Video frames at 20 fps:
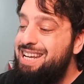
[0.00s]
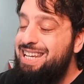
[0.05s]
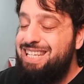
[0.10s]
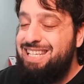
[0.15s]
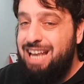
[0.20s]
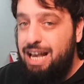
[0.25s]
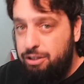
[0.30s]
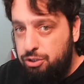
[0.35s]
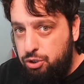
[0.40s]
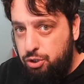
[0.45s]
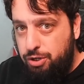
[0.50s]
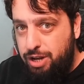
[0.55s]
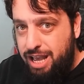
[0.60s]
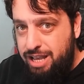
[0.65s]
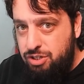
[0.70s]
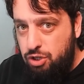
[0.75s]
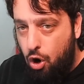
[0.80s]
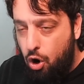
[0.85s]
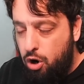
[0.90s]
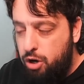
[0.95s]

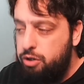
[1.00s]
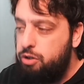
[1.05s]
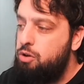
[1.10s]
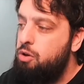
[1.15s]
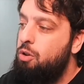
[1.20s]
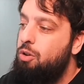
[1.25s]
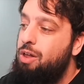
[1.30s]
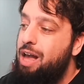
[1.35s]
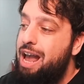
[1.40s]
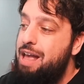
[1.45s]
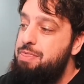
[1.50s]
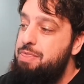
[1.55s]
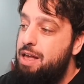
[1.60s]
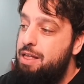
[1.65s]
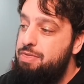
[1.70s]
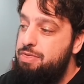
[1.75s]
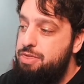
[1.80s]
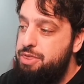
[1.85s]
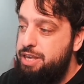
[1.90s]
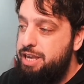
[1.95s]
yesterday's article, and
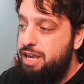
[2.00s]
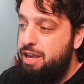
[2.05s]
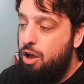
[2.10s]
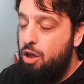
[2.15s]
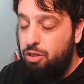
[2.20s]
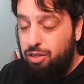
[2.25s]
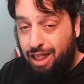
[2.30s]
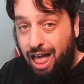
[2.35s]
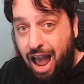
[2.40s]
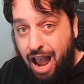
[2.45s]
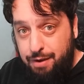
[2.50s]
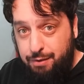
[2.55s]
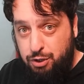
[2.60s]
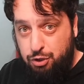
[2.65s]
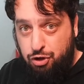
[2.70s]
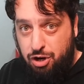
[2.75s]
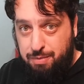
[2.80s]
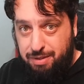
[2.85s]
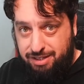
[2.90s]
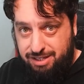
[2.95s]
then the live
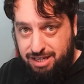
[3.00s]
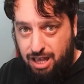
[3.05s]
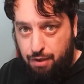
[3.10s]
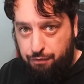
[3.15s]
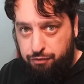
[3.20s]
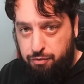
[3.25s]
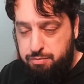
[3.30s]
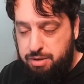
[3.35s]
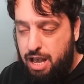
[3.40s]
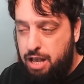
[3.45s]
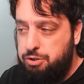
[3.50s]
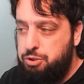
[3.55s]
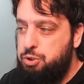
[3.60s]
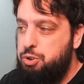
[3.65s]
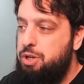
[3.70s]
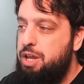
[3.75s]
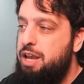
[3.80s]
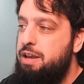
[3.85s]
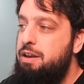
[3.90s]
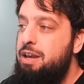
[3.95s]
stream itself from
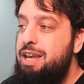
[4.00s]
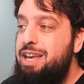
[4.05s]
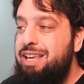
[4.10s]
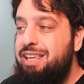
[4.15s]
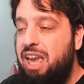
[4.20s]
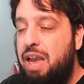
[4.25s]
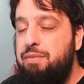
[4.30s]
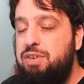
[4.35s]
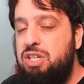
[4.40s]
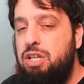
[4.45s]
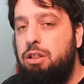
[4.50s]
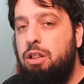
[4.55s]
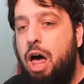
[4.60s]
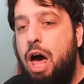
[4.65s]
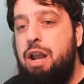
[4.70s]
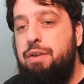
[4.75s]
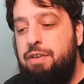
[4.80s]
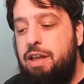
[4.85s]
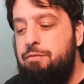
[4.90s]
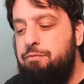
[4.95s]
yesterday gave us a
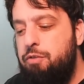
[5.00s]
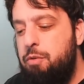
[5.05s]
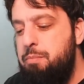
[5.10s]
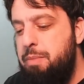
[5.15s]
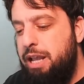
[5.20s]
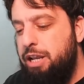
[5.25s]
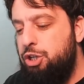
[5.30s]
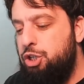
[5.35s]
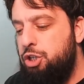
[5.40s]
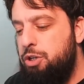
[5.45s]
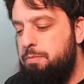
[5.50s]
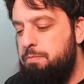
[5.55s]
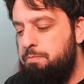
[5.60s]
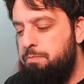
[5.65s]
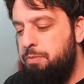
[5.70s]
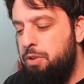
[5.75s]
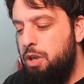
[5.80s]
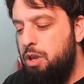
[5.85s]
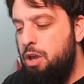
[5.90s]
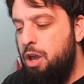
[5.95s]
lot of information
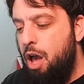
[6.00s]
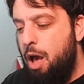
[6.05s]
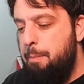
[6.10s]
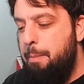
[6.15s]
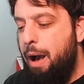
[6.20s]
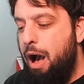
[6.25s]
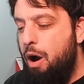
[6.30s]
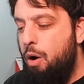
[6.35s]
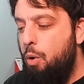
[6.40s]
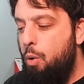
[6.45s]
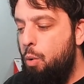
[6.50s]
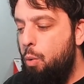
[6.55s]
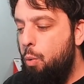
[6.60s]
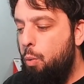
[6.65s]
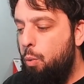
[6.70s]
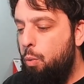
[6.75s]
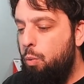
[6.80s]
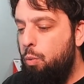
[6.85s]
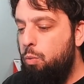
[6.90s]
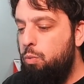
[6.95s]
about
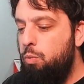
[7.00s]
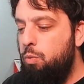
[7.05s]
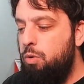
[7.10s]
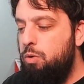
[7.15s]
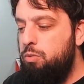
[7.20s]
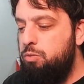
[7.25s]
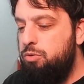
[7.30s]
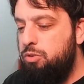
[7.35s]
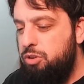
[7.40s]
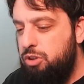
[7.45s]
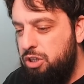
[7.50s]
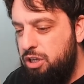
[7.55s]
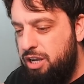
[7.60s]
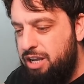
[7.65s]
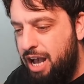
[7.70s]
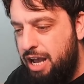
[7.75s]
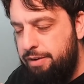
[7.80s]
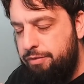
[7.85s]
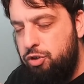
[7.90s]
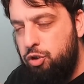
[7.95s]
the
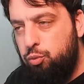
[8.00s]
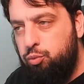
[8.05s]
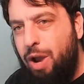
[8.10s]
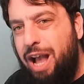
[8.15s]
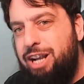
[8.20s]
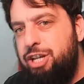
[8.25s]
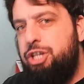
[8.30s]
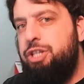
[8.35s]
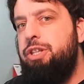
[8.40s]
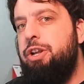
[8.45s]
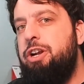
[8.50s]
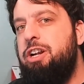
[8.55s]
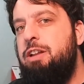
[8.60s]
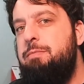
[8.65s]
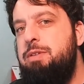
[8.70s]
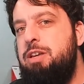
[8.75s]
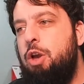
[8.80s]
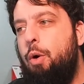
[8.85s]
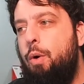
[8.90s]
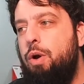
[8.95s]
kind of direction they're going to
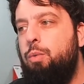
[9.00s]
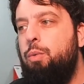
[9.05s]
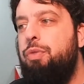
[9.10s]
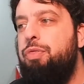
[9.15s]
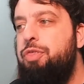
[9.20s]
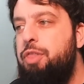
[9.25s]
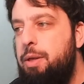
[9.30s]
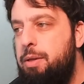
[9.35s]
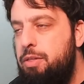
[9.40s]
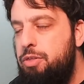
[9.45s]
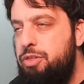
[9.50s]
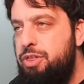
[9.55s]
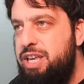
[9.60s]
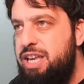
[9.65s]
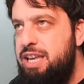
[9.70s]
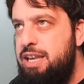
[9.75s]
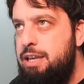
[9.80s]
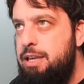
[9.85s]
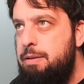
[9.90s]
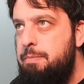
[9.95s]
be going with
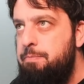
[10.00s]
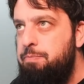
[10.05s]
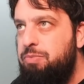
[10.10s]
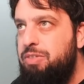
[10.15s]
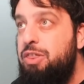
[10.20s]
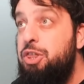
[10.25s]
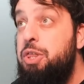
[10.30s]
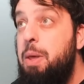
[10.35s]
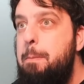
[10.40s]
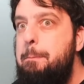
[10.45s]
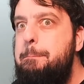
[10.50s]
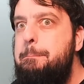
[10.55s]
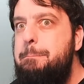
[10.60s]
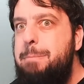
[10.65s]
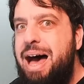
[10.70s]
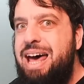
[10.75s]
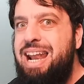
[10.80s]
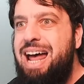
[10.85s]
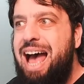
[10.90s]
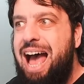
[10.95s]
the
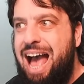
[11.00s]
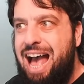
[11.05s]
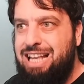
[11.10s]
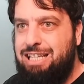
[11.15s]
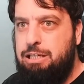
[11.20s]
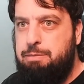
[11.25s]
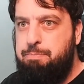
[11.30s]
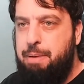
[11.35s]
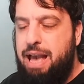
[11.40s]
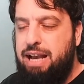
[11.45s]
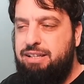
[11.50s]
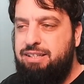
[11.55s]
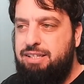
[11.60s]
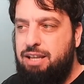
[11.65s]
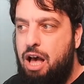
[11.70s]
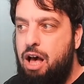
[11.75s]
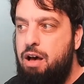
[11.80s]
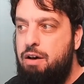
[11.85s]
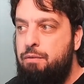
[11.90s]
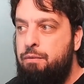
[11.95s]
meta aspects
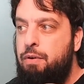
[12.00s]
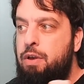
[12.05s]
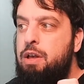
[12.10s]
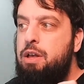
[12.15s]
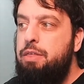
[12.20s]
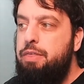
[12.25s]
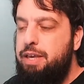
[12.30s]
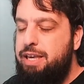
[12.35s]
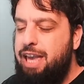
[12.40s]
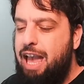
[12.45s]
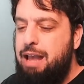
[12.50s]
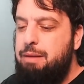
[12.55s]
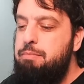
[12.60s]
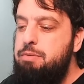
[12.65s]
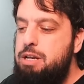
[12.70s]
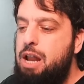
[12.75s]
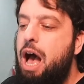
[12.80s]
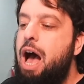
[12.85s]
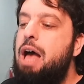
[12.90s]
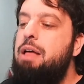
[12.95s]
of the game,
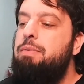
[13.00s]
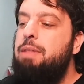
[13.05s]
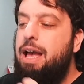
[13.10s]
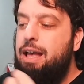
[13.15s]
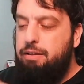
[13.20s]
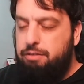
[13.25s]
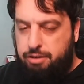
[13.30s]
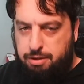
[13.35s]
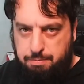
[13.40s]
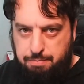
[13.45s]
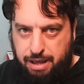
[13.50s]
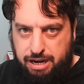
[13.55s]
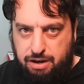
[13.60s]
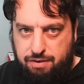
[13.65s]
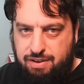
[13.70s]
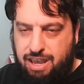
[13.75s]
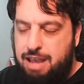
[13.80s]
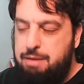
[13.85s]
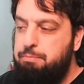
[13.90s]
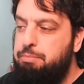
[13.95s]
not
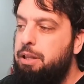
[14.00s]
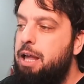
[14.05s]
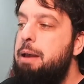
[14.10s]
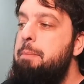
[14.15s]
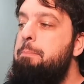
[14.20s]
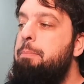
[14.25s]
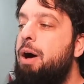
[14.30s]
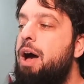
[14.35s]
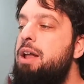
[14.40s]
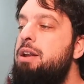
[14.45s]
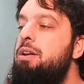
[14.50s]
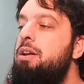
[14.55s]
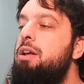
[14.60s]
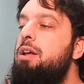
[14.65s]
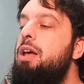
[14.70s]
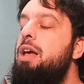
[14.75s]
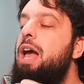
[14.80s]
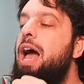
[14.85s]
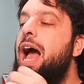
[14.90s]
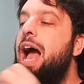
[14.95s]
competitive gameplay, but
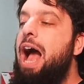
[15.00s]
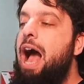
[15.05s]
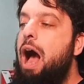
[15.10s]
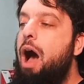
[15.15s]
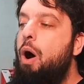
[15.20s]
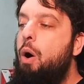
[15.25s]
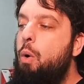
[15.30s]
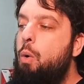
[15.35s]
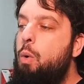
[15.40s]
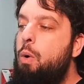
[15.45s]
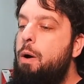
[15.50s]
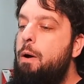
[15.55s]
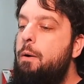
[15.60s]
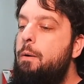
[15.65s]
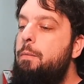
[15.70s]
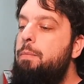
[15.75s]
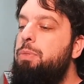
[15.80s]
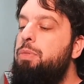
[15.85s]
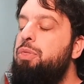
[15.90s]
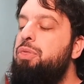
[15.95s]
how
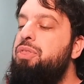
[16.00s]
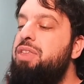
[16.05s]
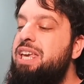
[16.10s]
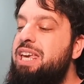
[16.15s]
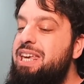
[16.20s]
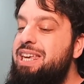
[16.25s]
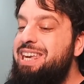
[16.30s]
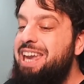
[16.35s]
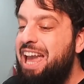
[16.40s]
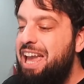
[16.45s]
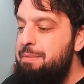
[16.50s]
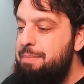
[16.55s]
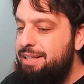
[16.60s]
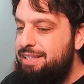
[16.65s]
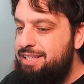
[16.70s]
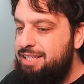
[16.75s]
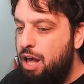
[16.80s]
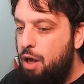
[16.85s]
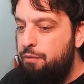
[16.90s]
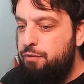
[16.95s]
the game
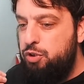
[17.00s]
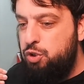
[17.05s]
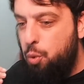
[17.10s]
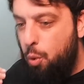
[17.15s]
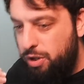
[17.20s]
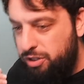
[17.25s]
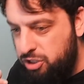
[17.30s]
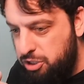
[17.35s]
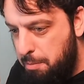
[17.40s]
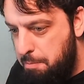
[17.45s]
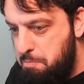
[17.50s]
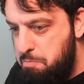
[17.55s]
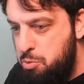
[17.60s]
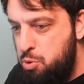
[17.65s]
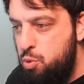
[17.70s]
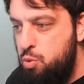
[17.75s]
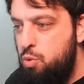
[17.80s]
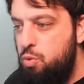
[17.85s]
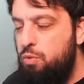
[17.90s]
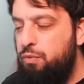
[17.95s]
itself is going to
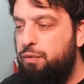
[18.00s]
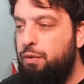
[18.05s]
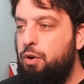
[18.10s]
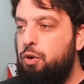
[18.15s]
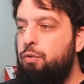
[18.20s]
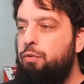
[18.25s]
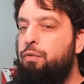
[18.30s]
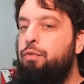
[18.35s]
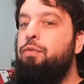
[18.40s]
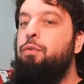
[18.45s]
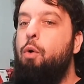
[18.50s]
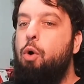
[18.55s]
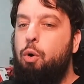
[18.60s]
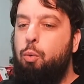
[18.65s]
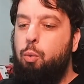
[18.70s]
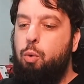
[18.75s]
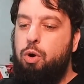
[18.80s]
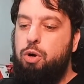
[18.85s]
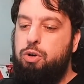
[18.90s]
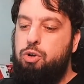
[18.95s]
move
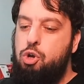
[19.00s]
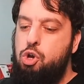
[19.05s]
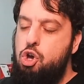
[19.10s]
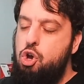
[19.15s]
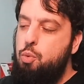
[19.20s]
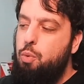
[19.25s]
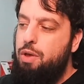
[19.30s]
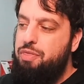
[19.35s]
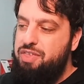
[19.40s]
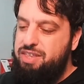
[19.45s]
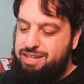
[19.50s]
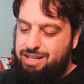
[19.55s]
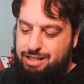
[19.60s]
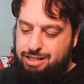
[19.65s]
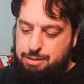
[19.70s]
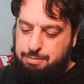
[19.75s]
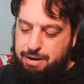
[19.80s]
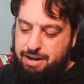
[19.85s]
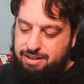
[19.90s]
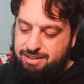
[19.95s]
forward with its
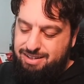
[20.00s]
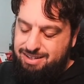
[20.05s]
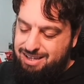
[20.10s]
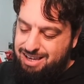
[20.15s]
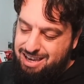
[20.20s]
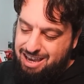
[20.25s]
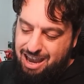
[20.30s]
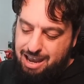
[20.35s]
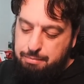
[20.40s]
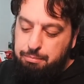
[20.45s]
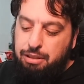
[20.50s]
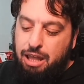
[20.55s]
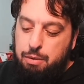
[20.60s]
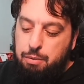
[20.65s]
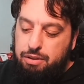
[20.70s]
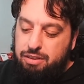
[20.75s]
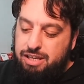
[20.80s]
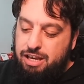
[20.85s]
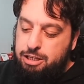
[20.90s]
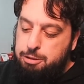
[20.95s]
experiences in gameplay,
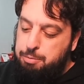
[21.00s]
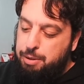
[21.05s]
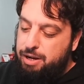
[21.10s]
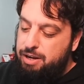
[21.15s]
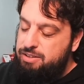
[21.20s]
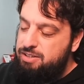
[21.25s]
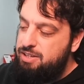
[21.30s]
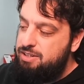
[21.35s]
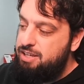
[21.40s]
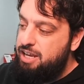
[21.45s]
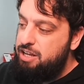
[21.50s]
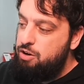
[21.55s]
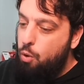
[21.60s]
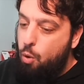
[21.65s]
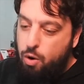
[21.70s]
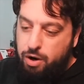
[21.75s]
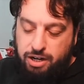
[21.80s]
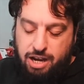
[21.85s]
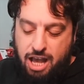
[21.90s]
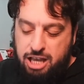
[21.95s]
with the experiences in
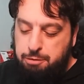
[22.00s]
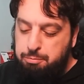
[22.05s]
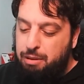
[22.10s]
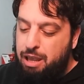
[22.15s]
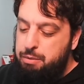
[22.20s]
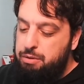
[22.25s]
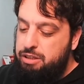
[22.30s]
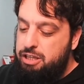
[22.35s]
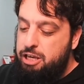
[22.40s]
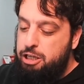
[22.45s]
organized play, with the